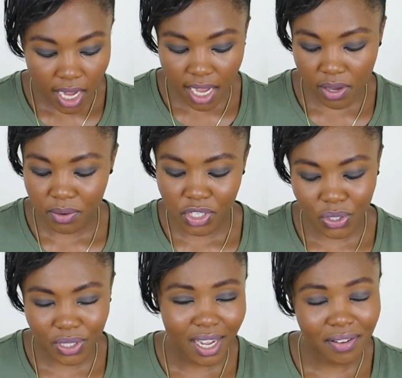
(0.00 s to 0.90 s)
I
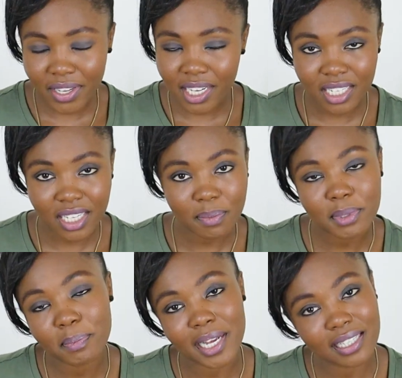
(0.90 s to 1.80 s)
don't have any
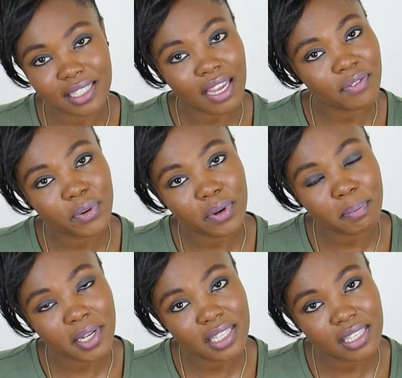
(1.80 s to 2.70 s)
tips per se for
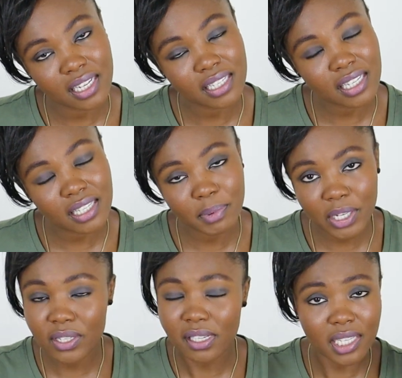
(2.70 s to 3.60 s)
repeat sentence
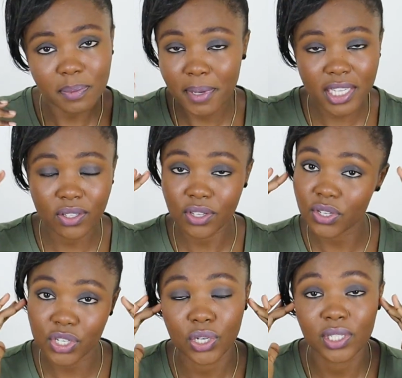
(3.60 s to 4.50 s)
because it's based on
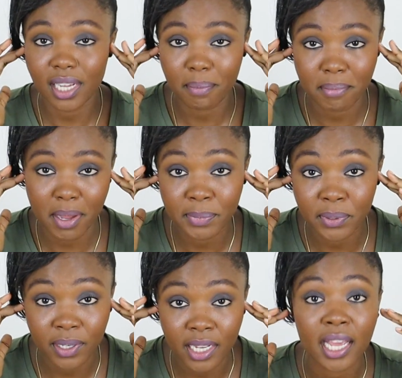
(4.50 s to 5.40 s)
your short-term
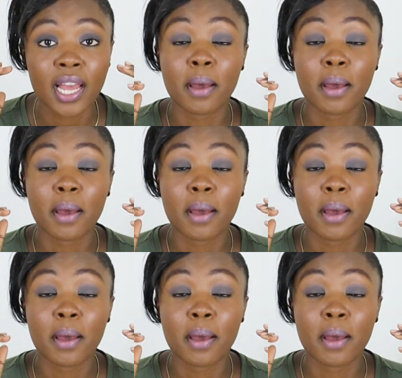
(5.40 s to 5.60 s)
memory.